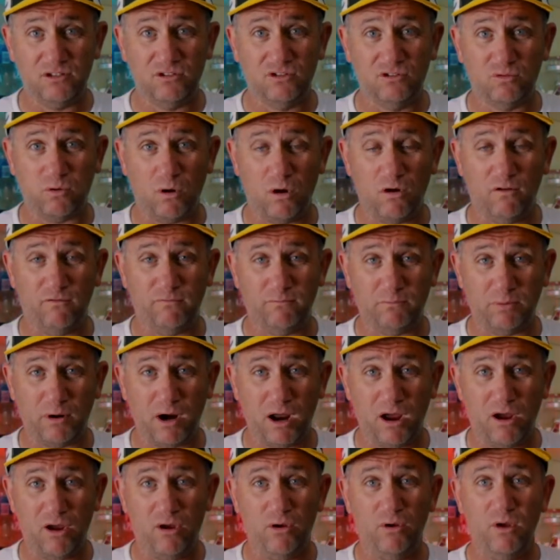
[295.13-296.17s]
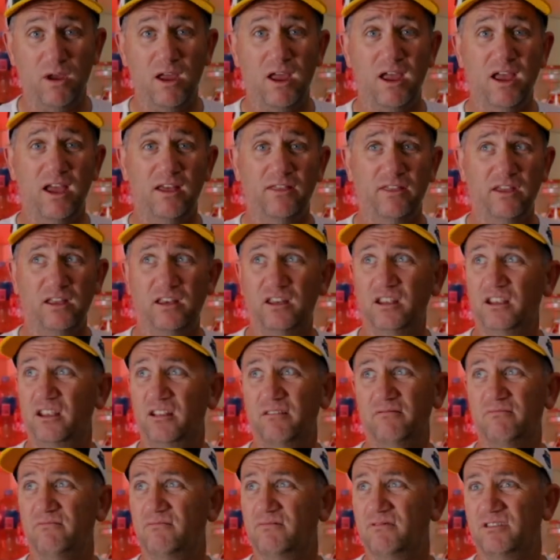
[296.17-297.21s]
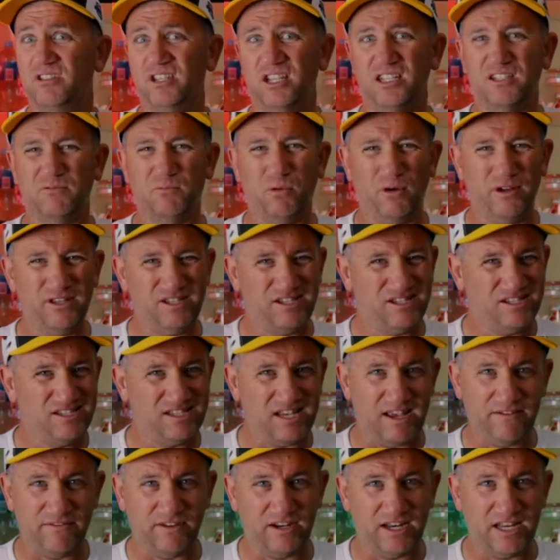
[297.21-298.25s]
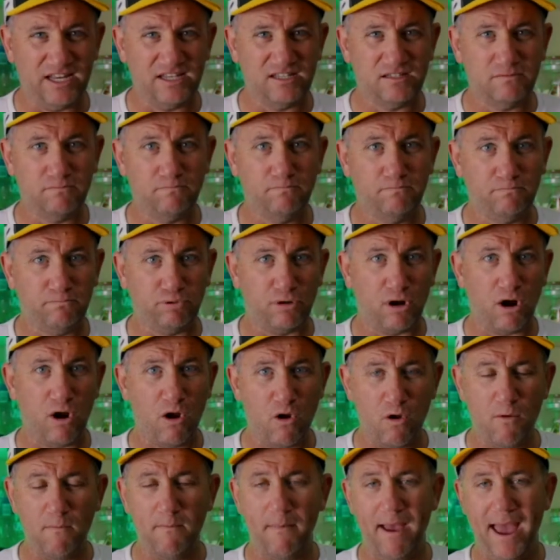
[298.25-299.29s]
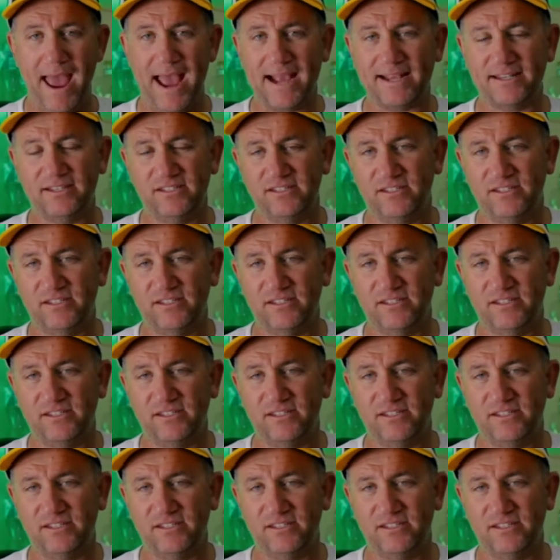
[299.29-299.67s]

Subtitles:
12 Pro, then the 6.7 inch Pro Max.